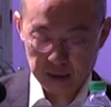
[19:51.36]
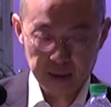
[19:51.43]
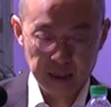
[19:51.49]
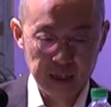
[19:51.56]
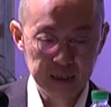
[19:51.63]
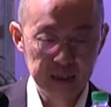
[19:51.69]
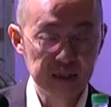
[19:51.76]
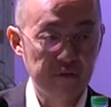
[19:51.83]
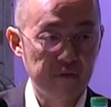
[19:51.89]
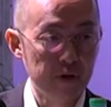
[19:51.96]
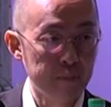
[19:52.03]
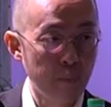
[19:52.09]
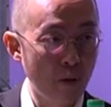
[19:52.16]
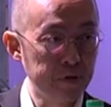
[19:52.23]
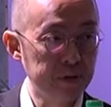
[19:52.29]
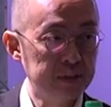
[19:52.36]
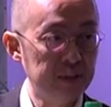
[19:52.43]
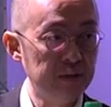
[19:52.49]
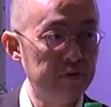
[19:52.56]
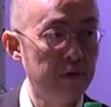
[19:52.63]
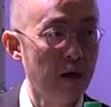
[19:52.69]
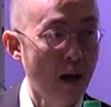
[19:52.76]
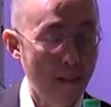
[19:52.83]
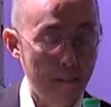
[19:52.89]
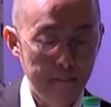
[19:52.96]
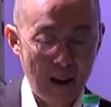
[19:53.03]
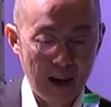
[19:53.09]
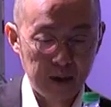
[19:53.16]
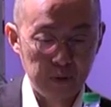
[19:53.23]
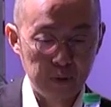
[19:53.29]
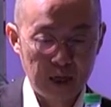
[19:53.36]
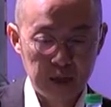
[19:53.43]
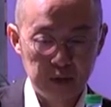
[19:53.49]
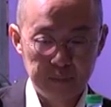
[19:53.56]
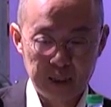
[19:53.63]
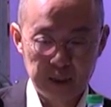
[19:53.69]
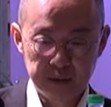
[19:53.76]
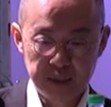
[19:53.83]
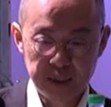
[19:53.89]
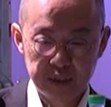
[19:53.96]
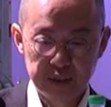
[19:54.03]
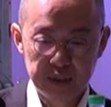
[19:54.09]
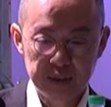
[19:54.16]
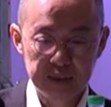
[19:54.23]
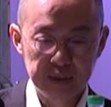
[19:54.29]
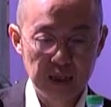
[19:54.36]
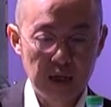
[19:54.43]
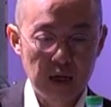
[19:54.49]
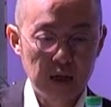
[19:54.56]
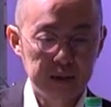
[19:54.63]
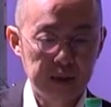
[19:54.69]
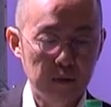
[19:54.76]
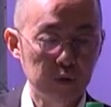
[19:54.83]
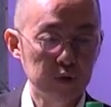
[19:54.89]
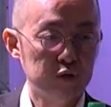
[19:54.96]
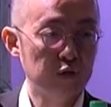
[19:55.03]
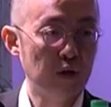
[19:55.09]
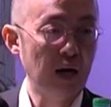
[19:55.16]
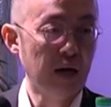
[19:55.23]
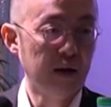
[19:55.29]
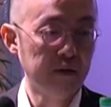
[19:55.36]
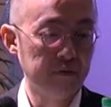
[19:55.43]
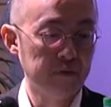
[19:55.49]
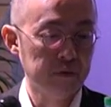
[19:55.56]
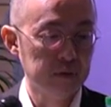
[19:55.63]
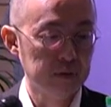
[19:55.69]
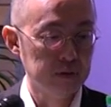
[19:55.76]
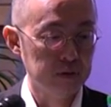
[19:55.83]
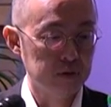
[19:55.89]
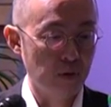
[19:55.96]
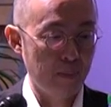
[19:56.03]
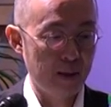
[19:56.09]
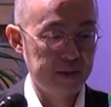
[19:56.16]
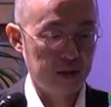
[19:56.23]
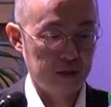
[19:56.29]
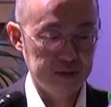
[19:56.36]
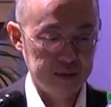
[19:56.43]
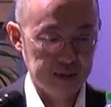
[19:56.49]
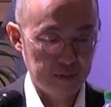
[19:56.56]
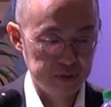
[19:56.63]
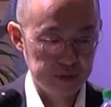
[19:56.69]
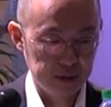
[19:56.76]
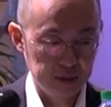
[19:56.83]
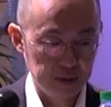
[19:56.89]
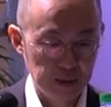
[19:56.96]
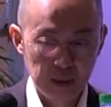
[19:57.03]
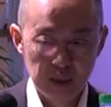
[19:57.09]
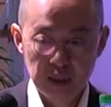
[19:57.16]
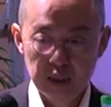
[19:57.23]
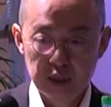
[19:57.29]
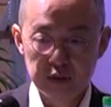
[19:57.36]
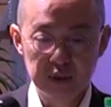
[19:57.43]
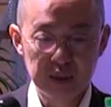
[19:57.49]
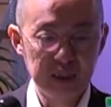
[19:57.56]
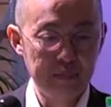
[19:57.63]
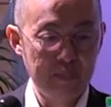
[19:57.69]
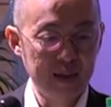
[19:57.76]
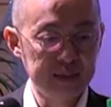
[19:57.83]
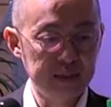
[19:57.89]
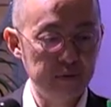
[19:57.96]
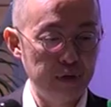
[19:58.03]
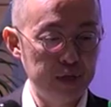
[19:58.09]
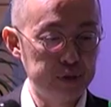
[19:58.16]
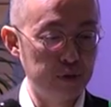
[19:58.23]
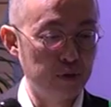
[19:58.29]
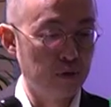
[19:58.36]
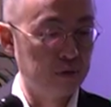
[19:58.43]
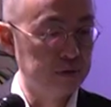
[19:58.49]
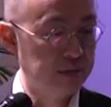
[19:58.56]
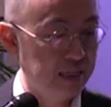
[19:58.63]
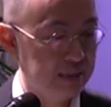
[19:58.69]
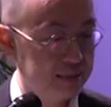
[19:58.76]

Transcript: Again, these are very positive macroeconomic conditions that will drive domestic consumption. So the dependent ratio that